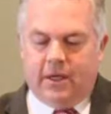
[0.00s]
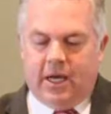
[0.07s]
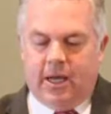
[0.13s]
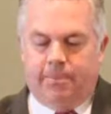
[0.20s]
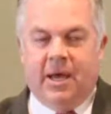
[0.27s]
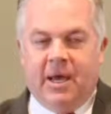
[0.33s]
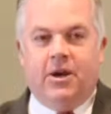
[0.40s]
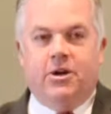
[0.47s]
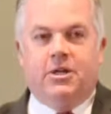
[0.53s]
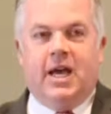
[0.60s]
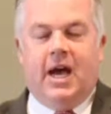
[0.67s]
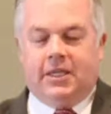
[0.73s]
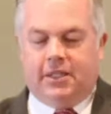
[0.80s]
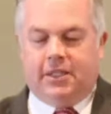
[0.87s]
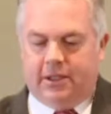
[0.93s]
Okay, pay your
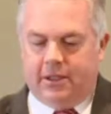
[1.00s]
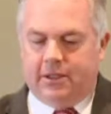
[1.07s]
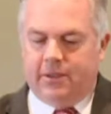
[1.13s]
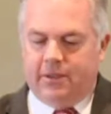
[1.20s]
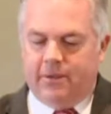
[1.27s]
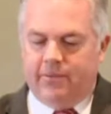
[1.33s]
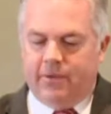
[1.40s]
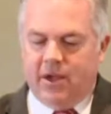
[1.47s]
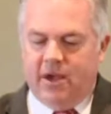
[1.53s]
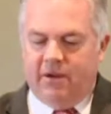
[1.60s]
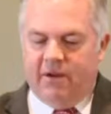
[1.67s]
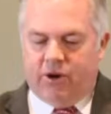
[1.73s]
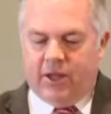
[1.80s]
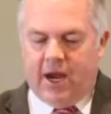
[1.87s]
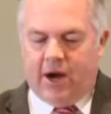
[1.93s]
taxes.
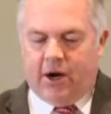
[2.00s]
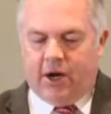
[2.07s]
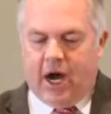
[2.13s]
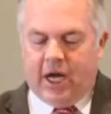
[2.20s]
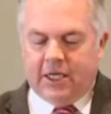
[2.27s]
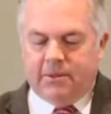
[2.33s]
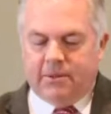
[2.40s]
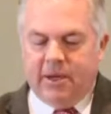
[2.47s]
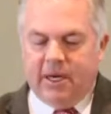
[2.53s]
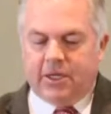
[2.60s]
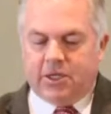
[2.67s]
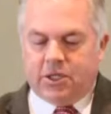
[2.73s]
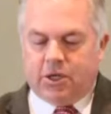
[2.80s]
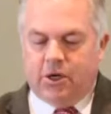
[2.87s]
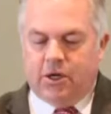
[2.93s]
For they are God's
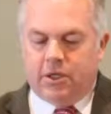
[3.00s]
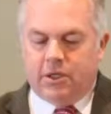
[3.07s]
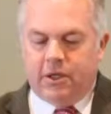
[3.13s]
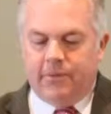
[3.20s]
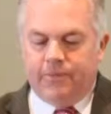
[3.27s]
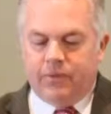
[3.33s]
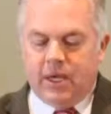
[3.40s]
ministers,